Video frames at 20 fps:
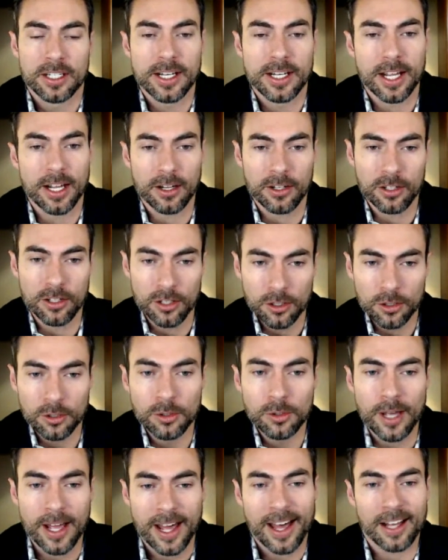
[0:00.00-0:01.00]
Now
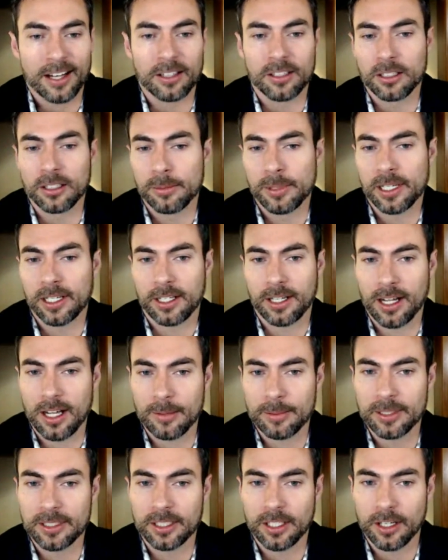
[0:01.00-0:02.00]
you add a little bit of
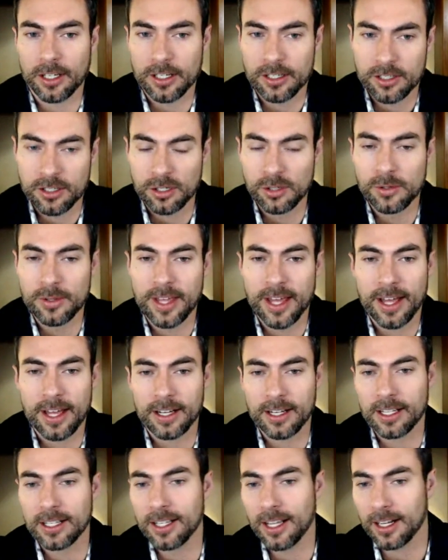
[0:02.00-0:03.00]
commentary to
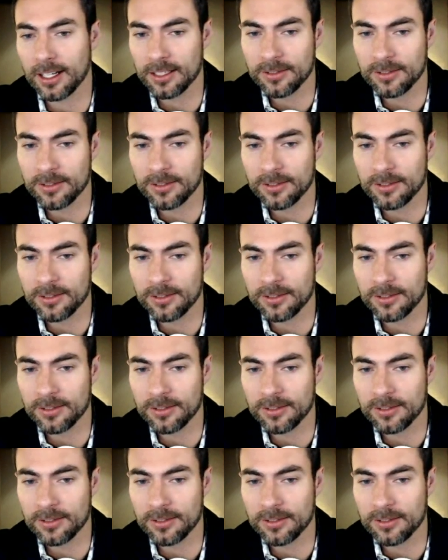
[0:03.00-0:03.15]
that, and now